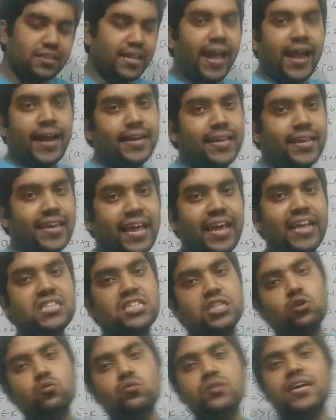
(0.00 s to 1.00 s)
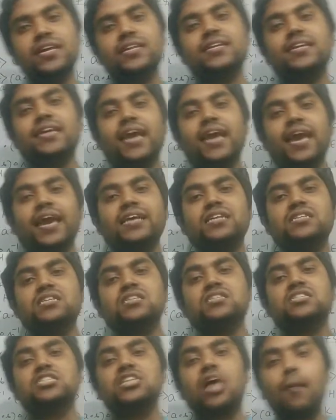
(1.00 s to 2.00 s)
that H union K is a
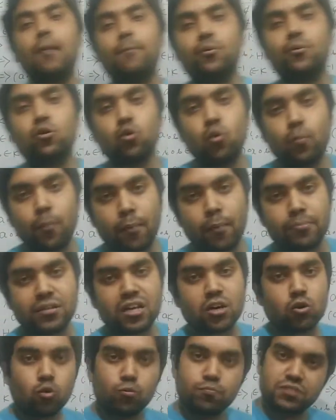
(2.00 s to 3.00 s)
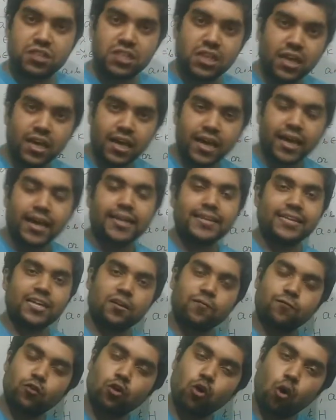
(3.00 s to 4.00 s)
subgroup of the group G.
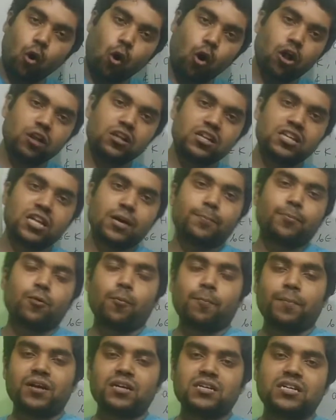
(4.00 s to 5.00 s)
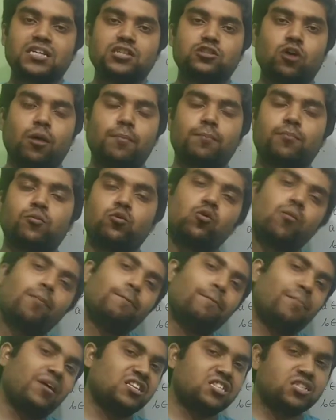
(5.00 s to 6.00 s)
Therefore, all the properties of group
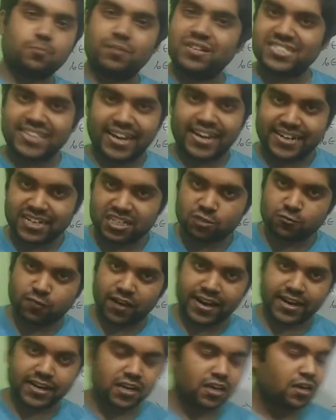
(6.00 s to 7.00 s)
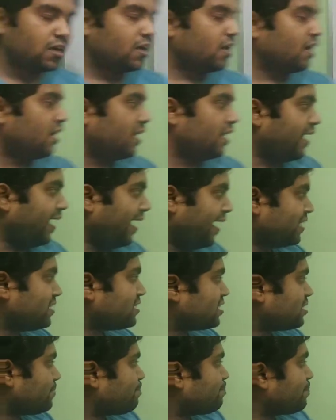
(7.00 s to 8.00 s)
must be satisfied.
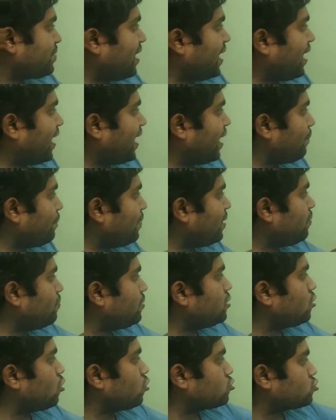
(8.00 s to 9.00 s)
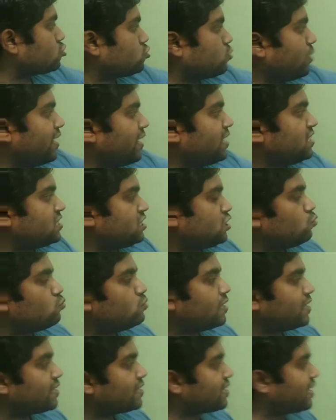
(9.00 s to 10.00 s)
Hence, AB belongs to H
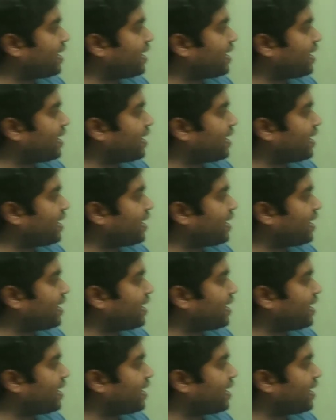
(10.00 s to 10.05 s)
union